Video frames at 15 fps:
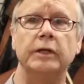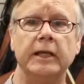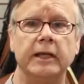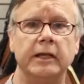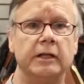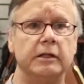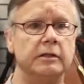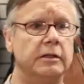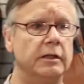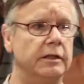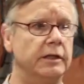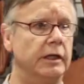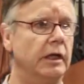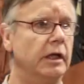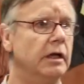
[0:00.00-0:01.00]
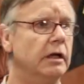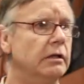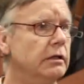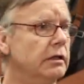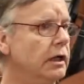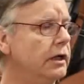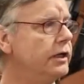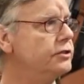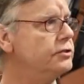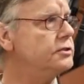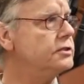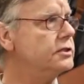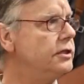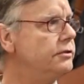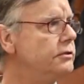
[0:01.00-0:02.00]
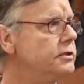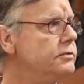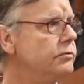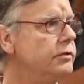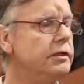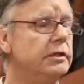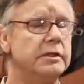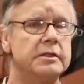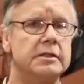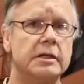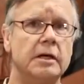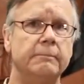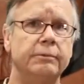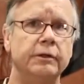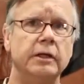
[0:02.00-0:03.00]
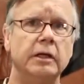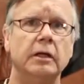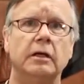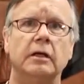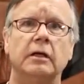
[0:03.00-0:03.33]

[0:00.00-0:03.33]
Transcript: you get into the luggage series within this company,